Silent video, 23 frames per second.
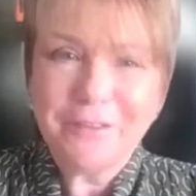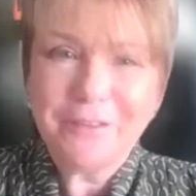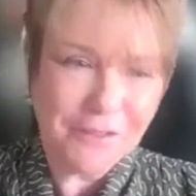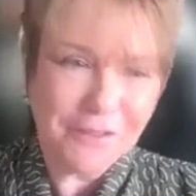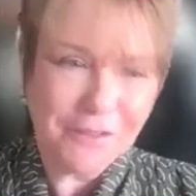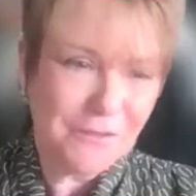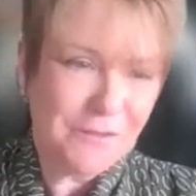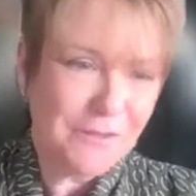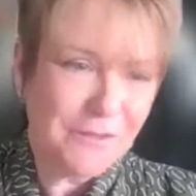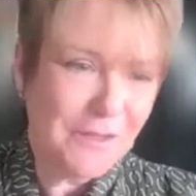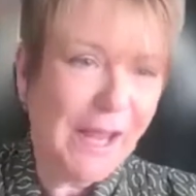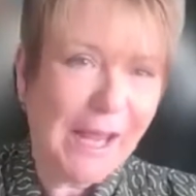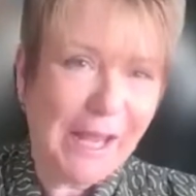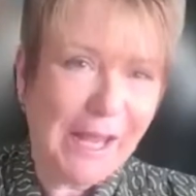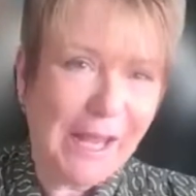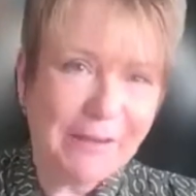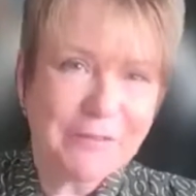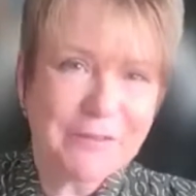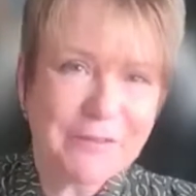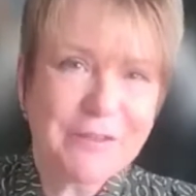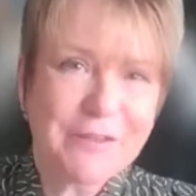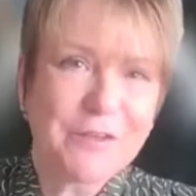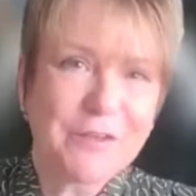you know, to
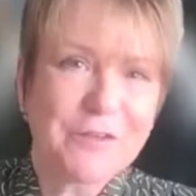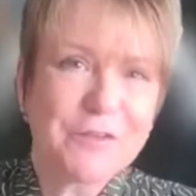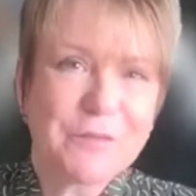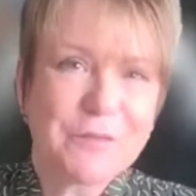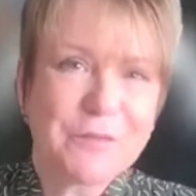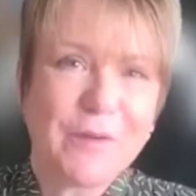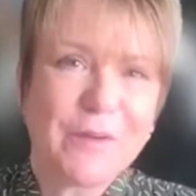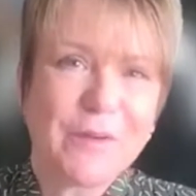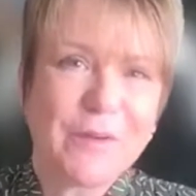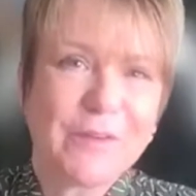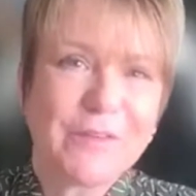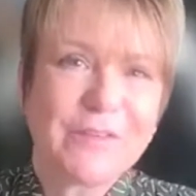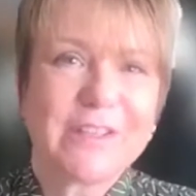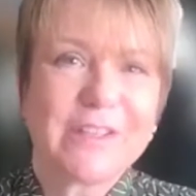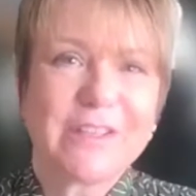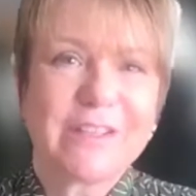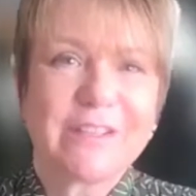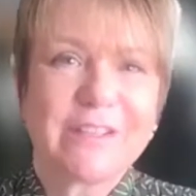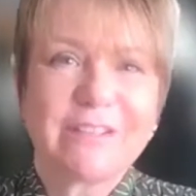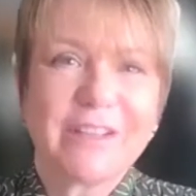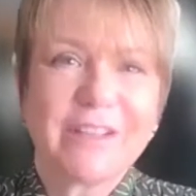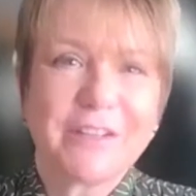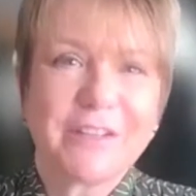have a
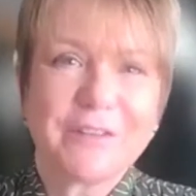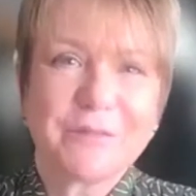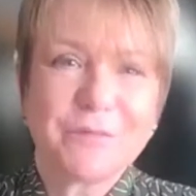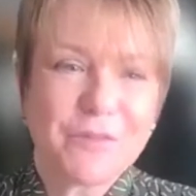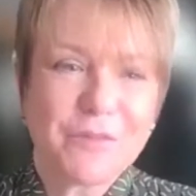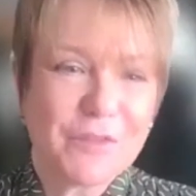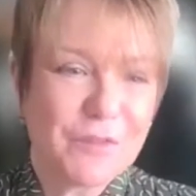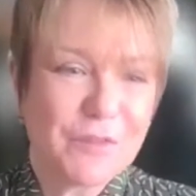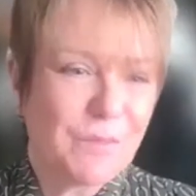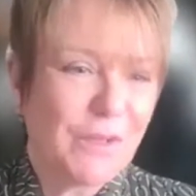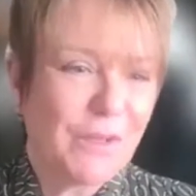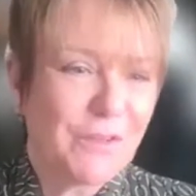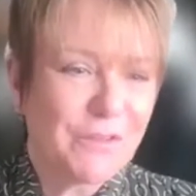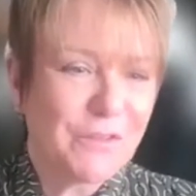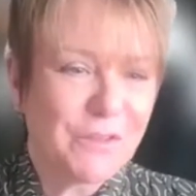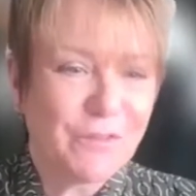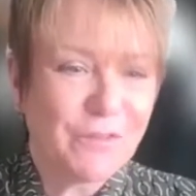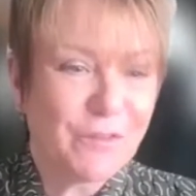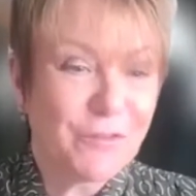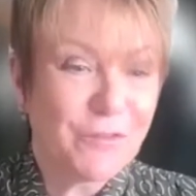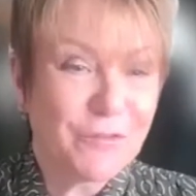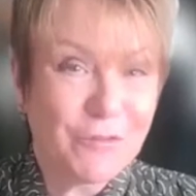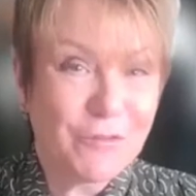Toastmaster, just because of
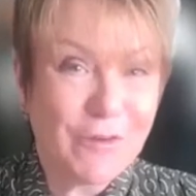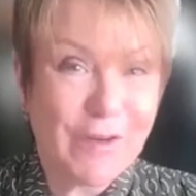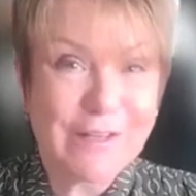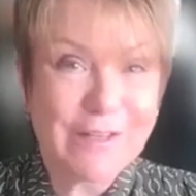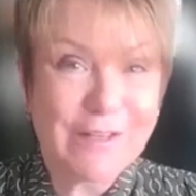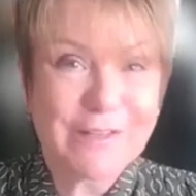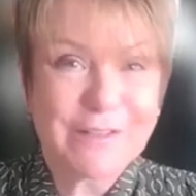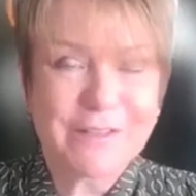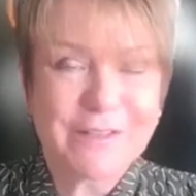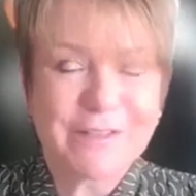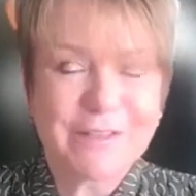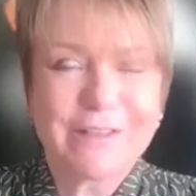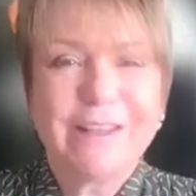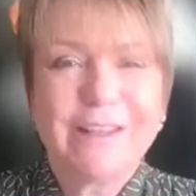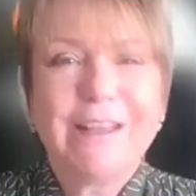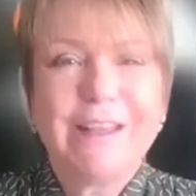your dress